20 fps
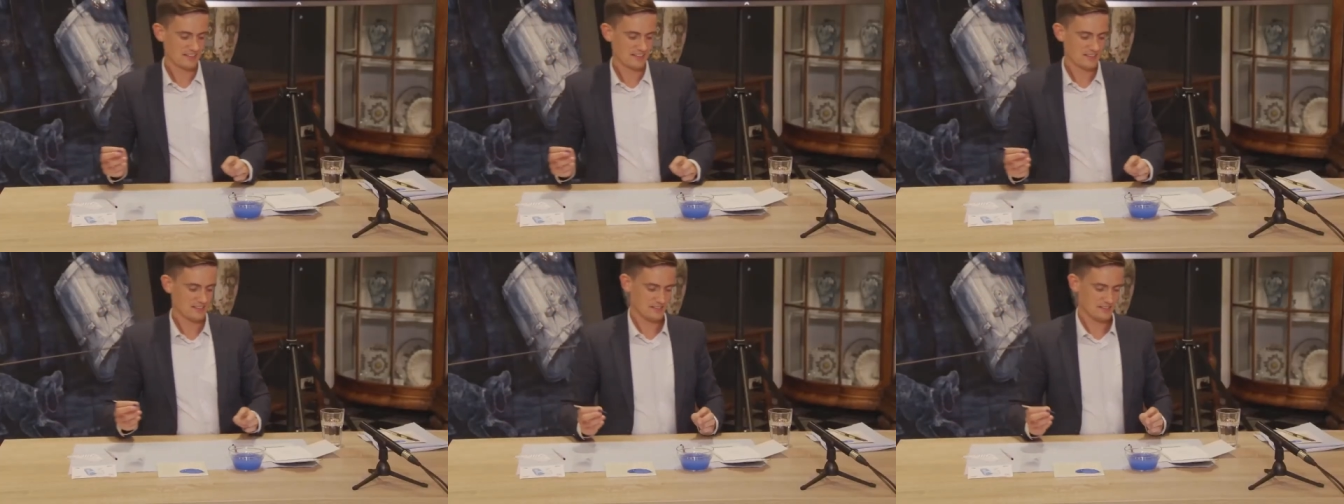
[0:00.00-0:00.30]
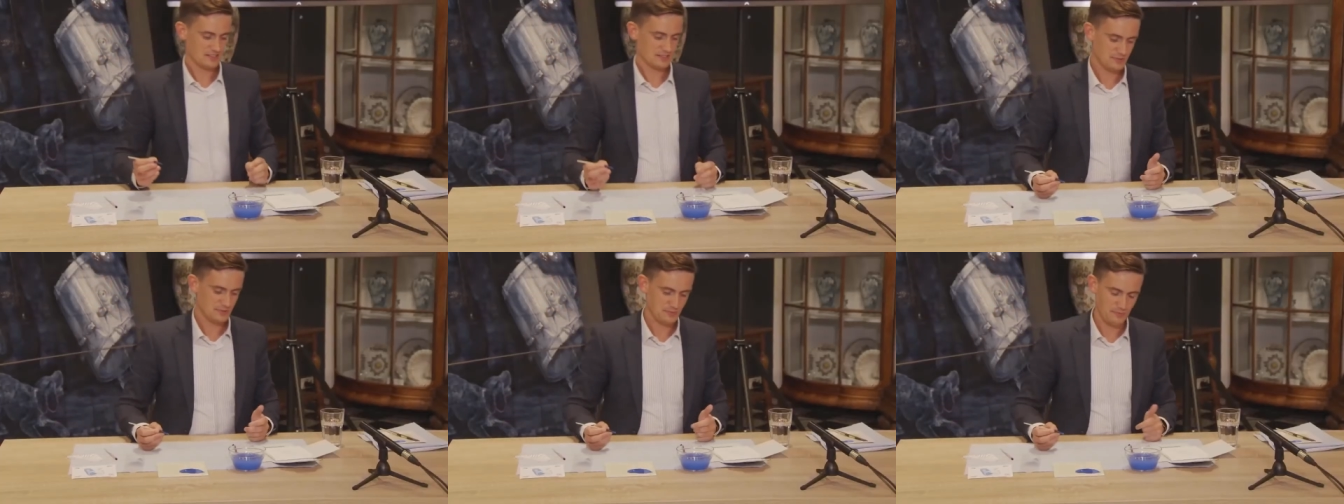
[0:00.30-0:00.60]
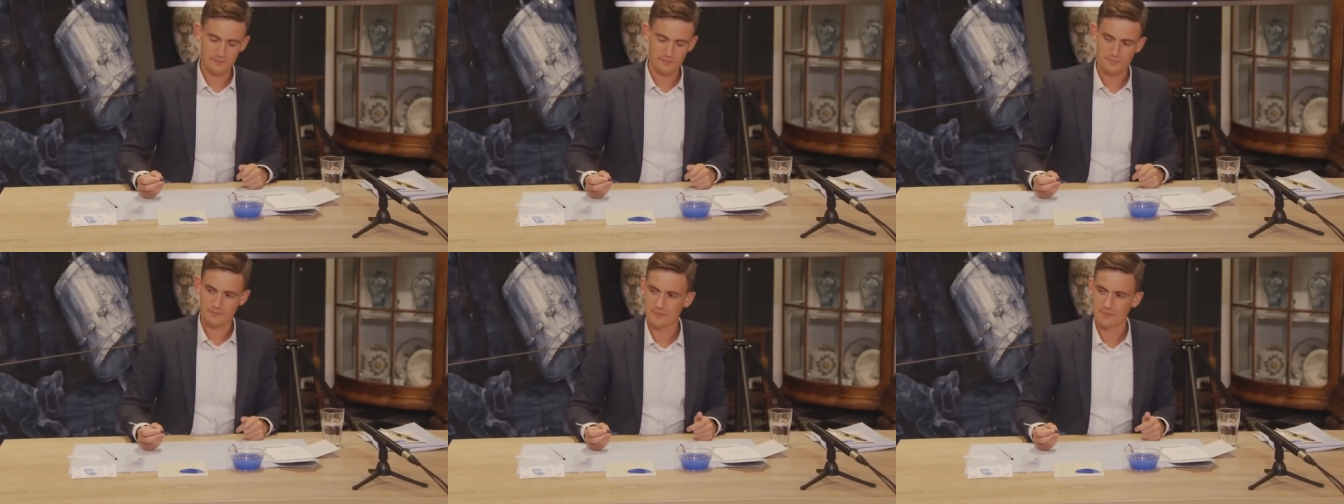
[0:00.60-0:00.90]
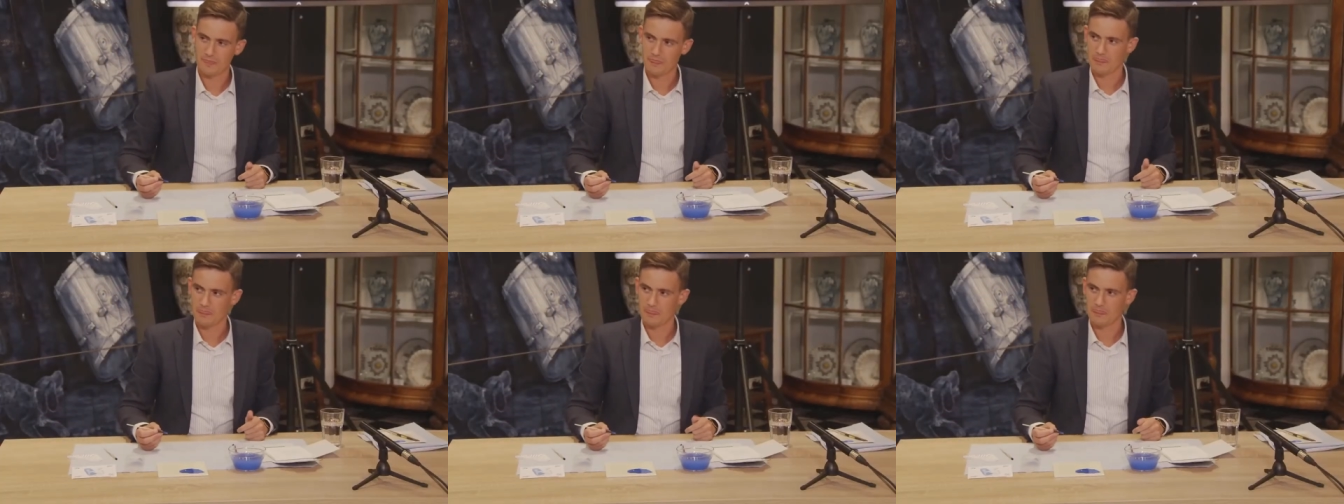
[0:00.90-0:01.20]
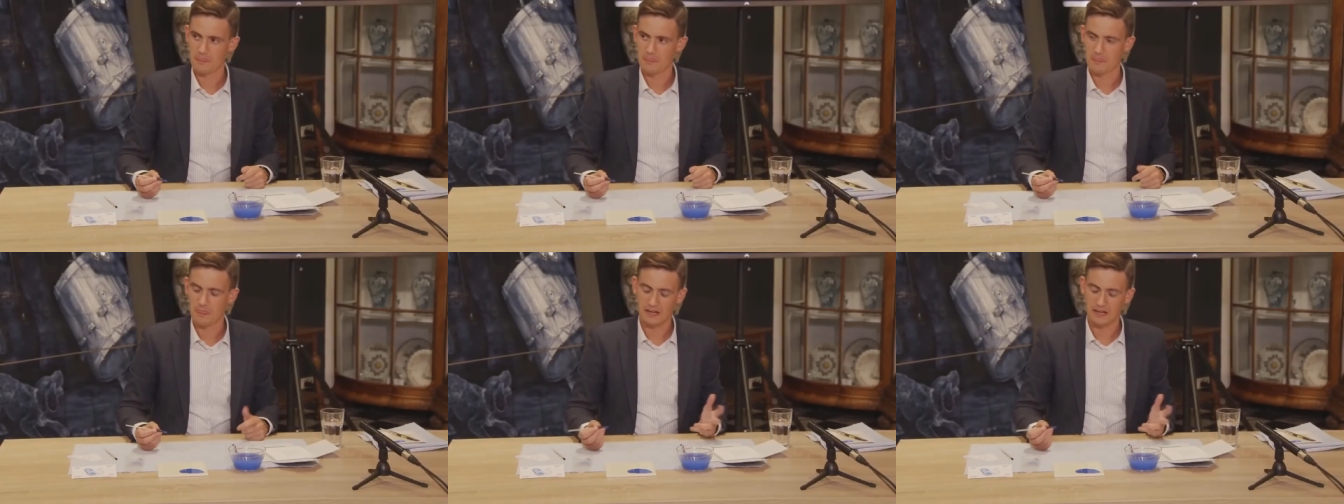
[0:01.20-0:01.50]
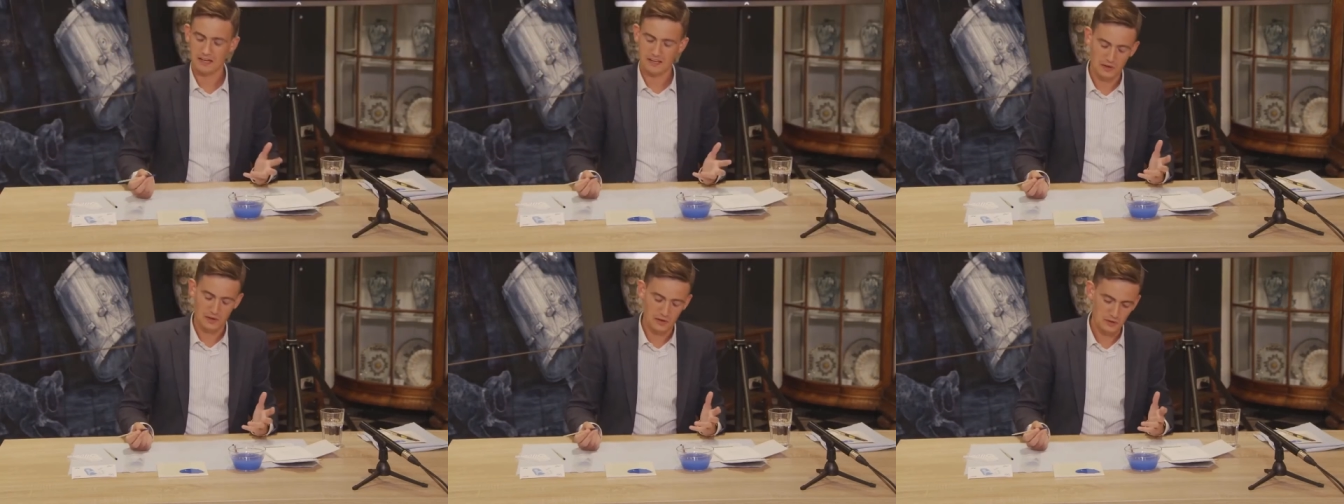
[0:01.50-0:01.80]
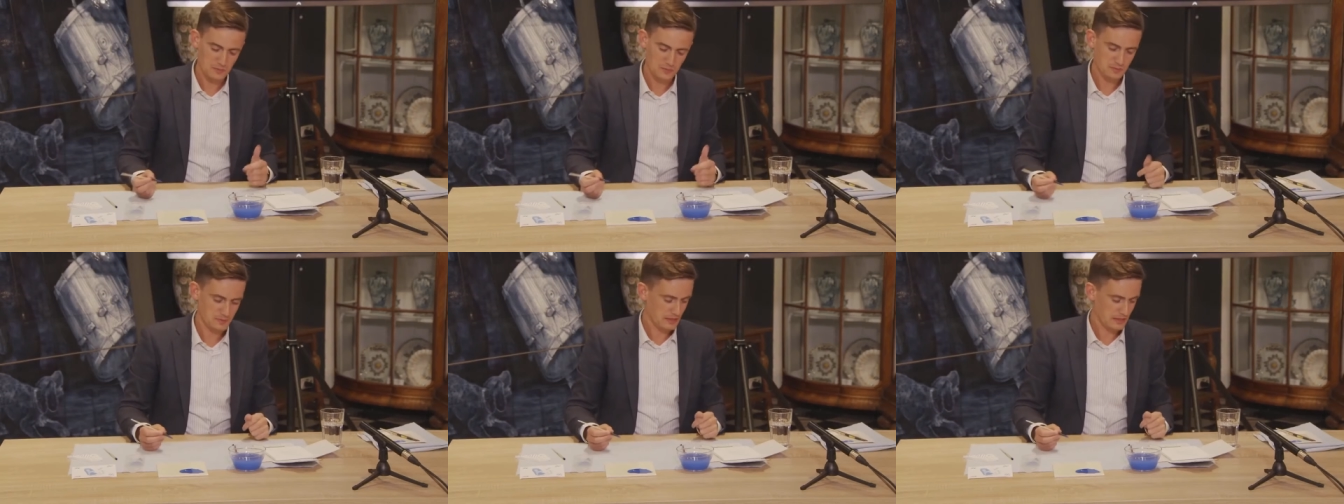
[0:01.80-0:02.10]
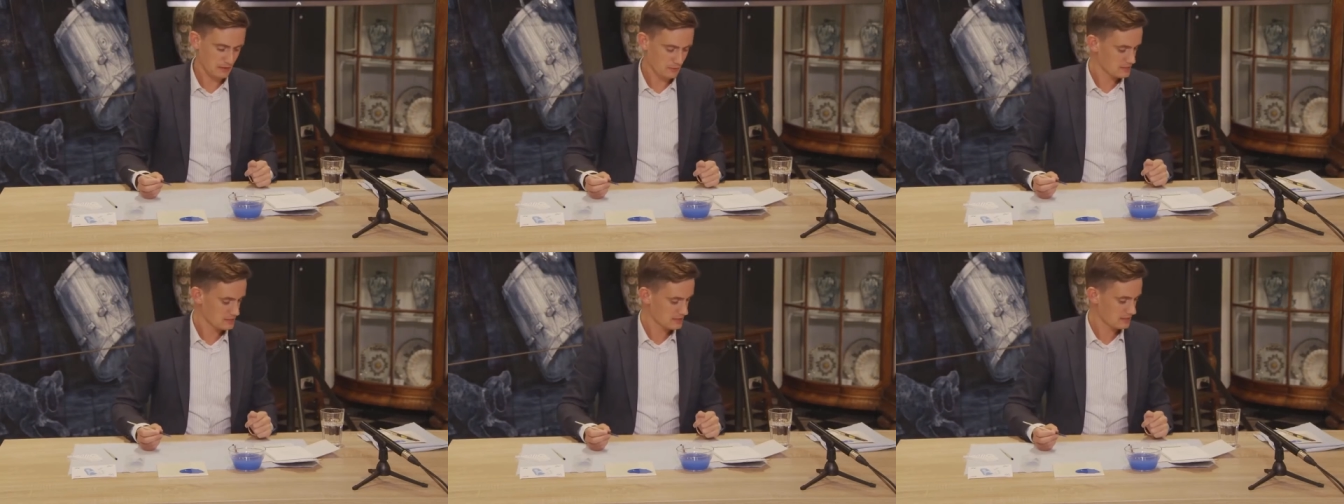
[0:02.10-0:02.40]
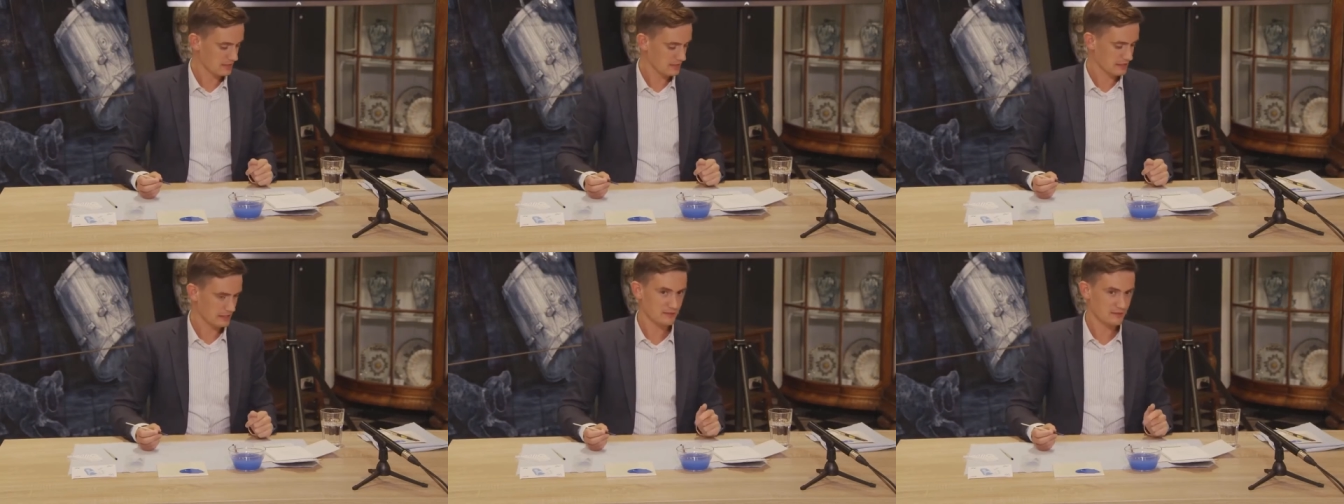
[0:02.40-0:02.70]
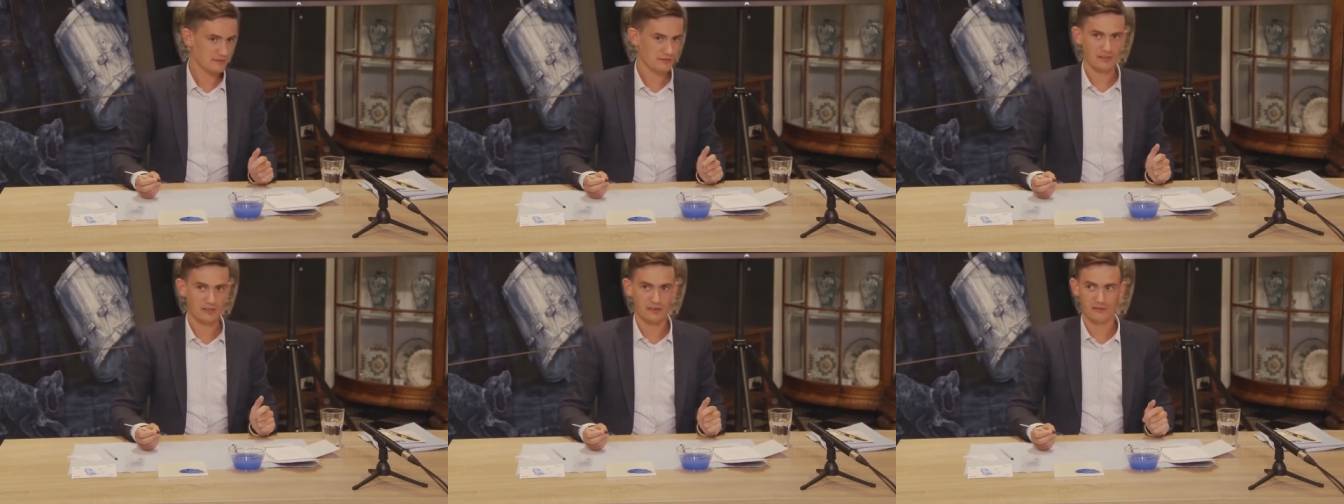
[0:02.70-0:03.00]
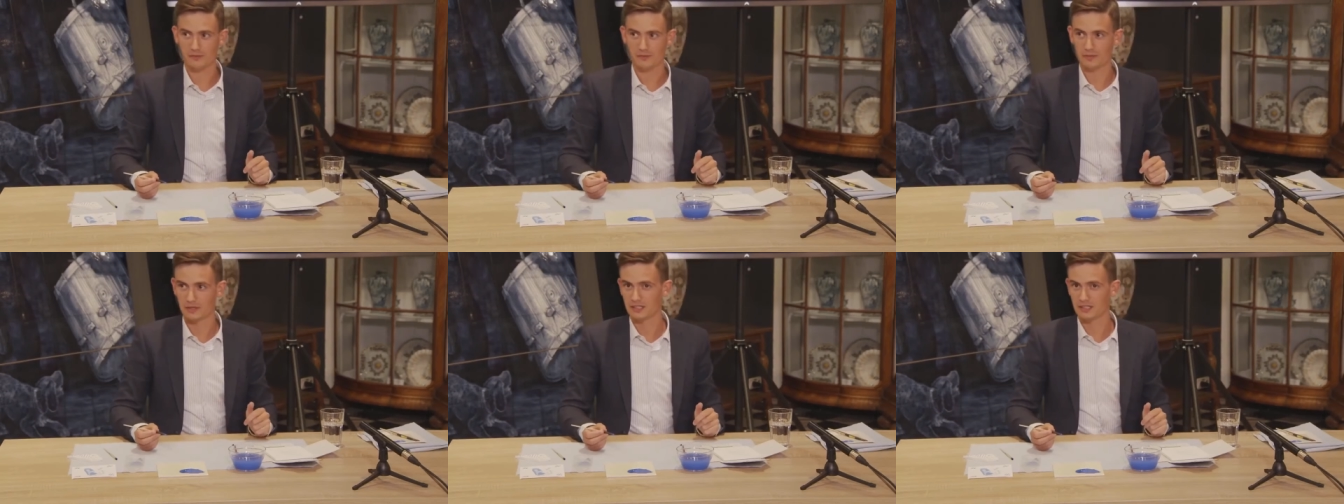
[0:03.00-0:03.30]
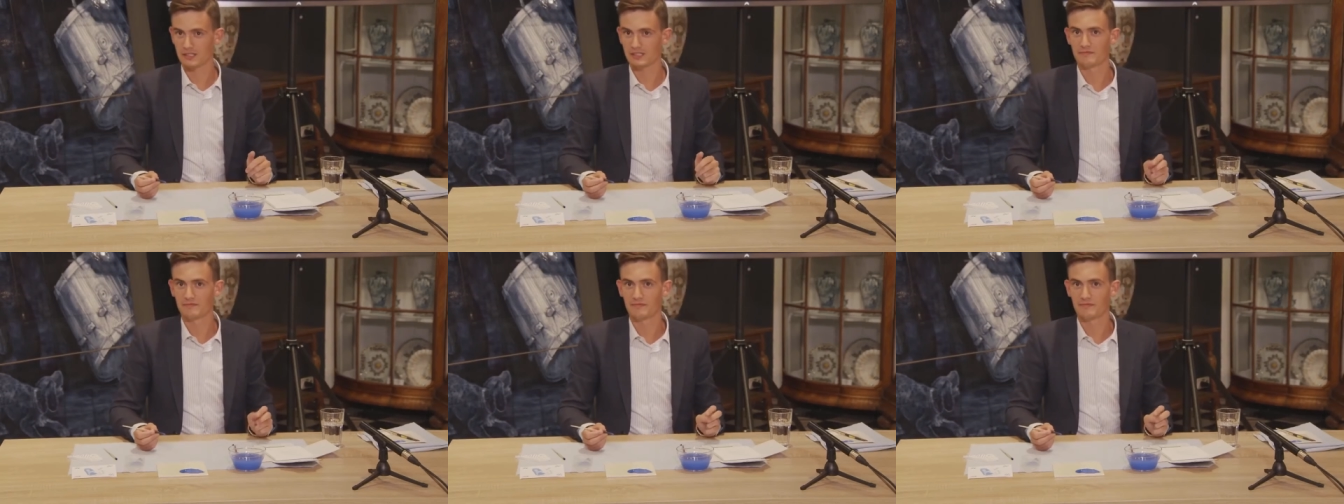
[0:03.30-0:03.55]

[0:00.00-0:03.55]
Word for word: so I hope that was clear for everybody.